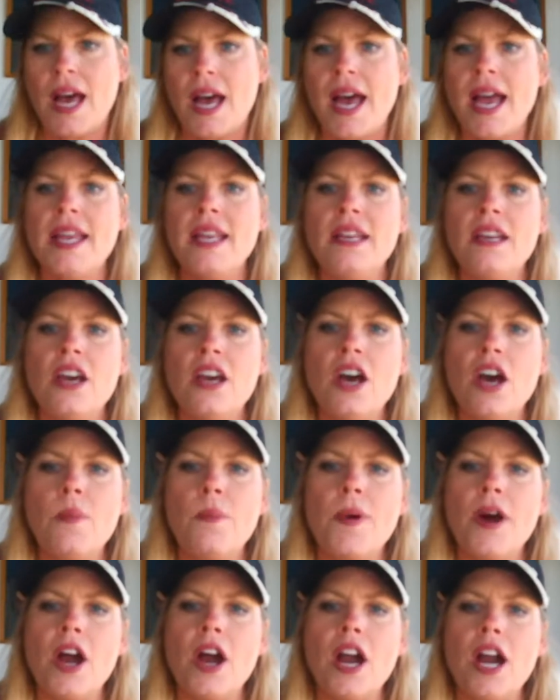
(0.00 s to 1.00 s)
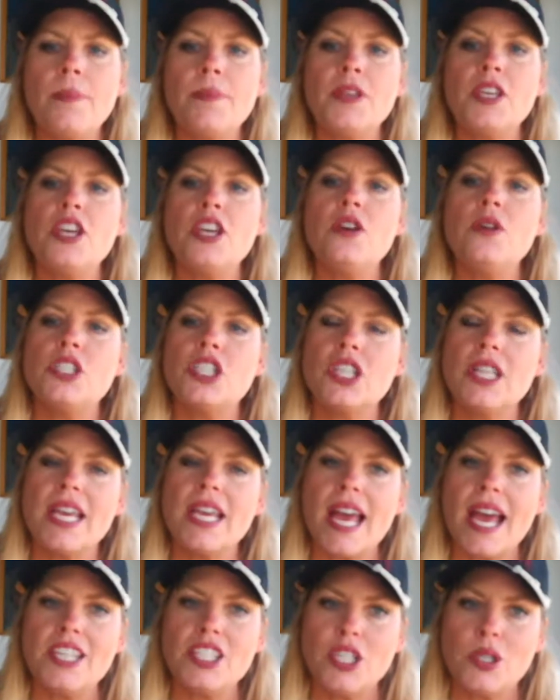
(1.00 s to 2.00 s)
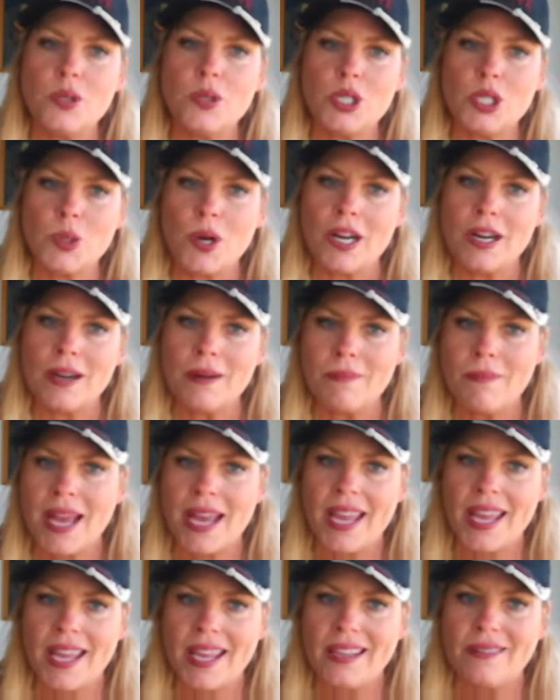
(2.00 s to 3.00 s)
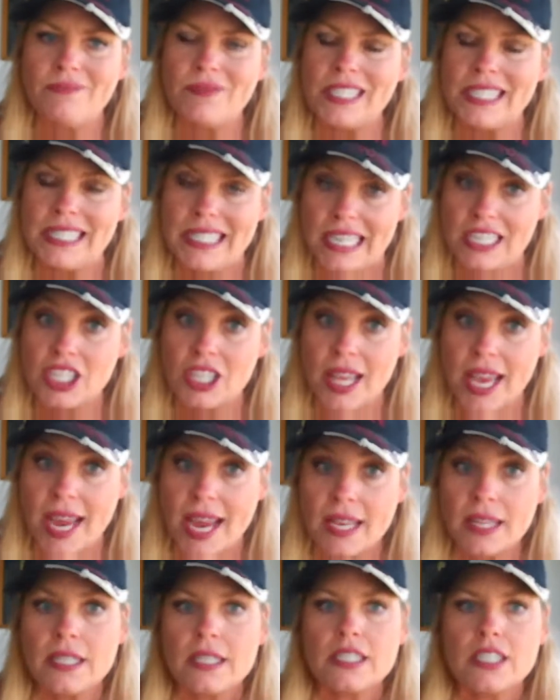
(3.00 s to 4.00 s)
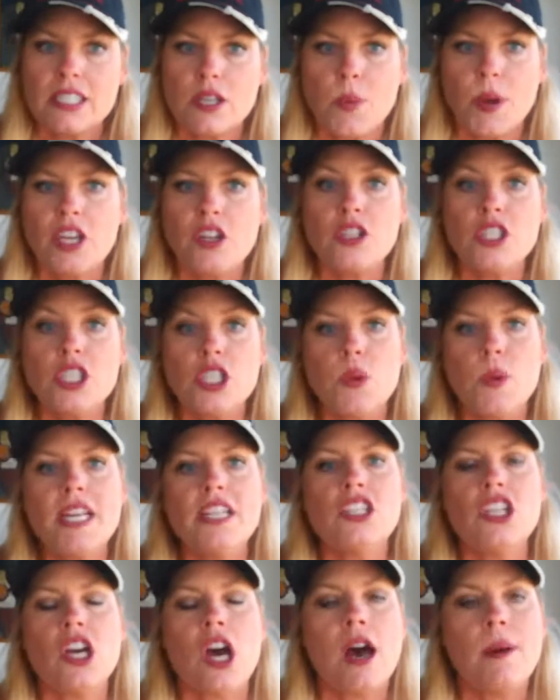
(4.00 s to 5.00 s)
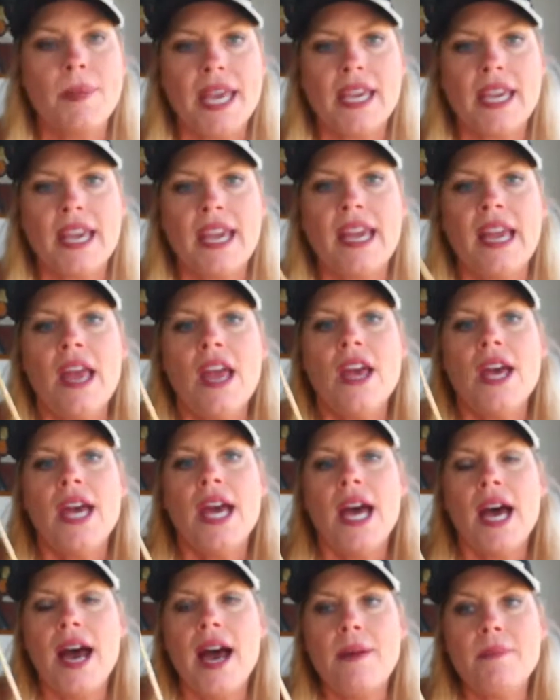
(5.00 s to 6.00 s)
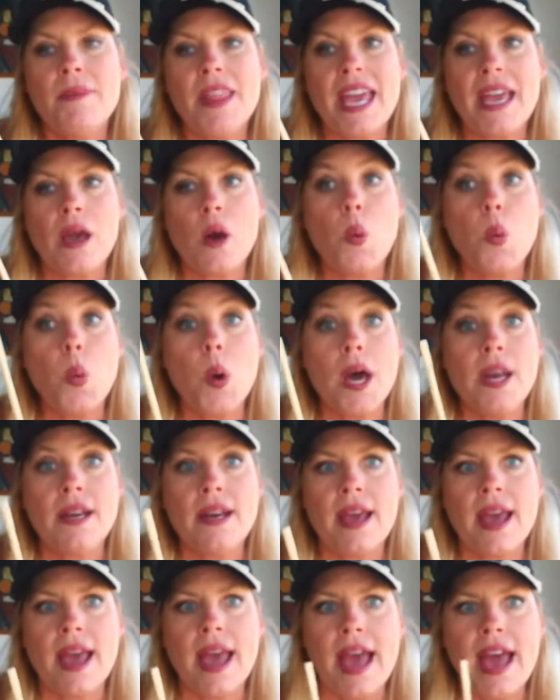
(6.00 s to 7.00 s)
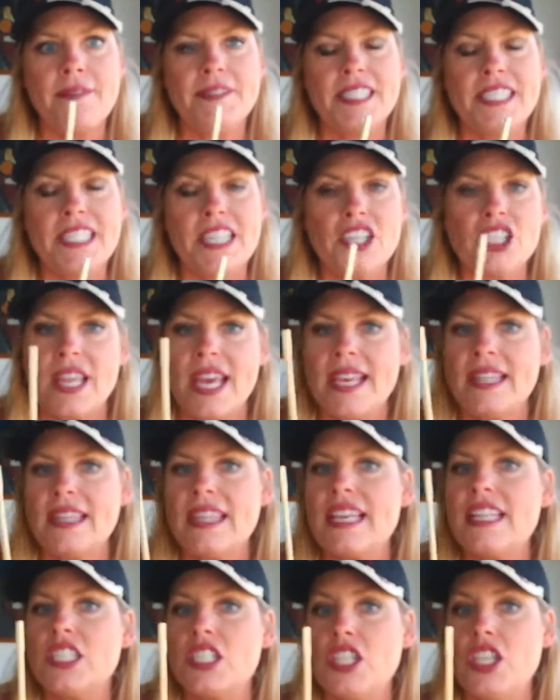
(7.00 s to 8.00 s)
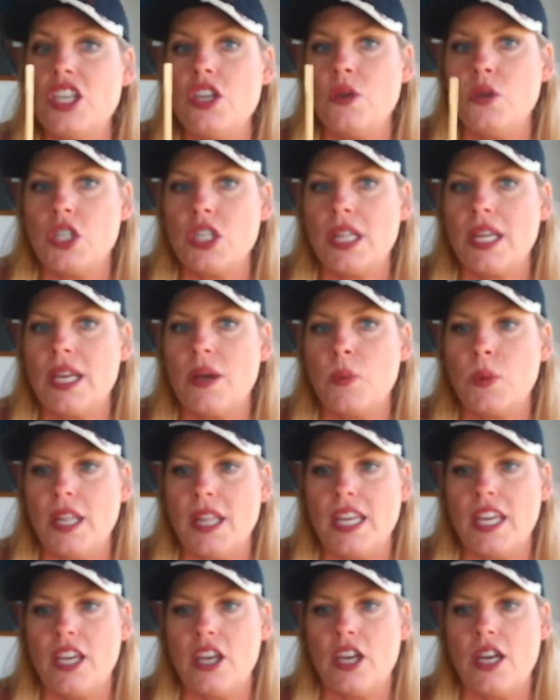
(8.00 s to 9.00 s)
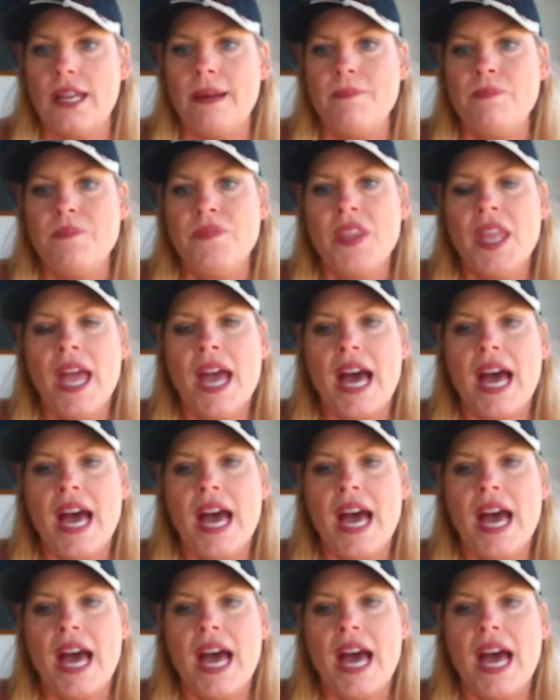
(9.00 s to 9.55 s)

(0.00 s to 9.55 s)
I know, Barb. Usually I do shorten my stitch length. So when you're doing doll making, like a 1.5 stitch length is usually really good.